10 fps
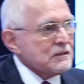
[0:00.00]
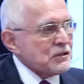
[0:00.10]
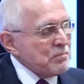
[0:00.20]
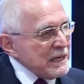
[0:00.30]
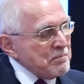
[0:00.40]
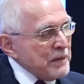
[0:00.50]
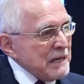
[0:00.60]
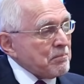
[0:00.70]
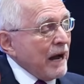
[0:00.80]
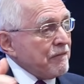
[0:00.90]
To be
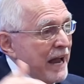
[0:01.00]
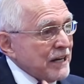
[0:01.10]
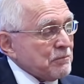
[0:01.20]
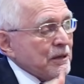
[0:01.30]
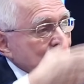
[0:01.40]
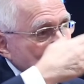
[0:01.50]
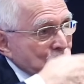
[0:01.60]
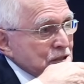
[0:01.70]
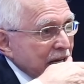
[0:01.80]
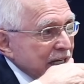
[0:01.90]
beat by Vanderbilt in
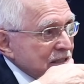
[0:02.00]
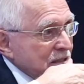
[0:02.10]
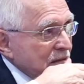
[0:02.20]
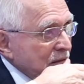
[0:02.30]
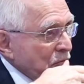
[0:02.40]
those days